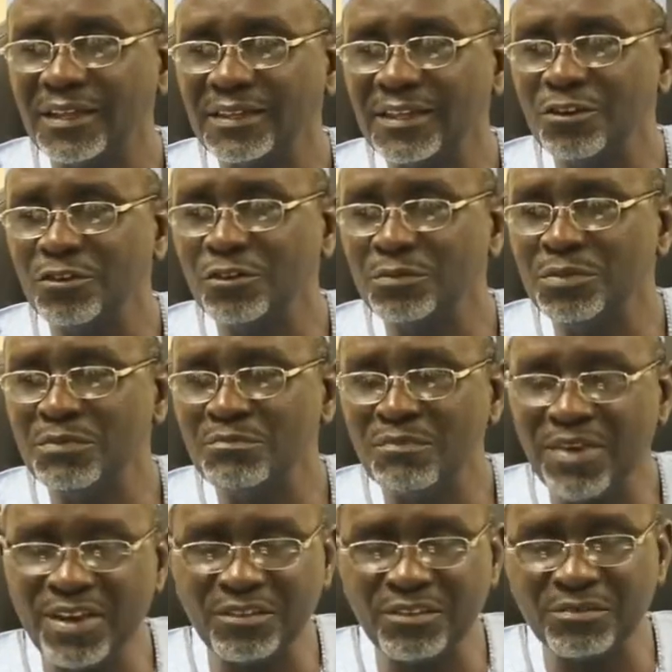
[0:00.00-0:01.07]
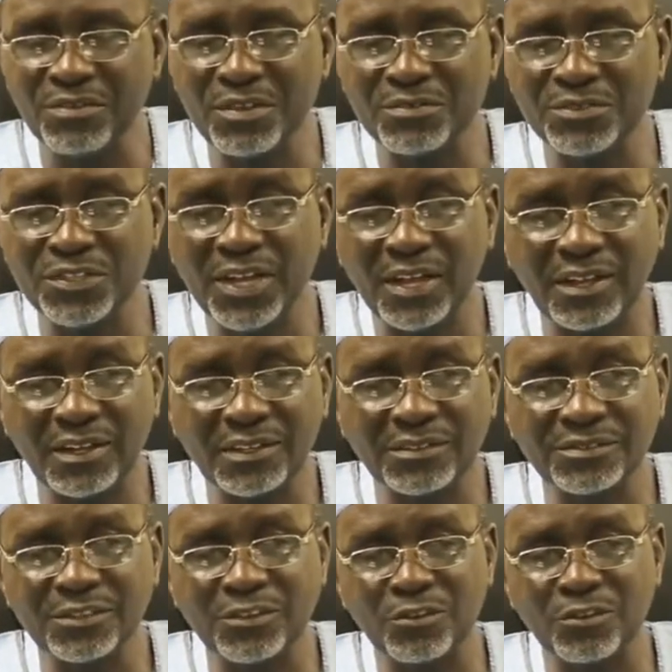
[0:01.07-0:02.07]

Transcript: they will be men of themselves,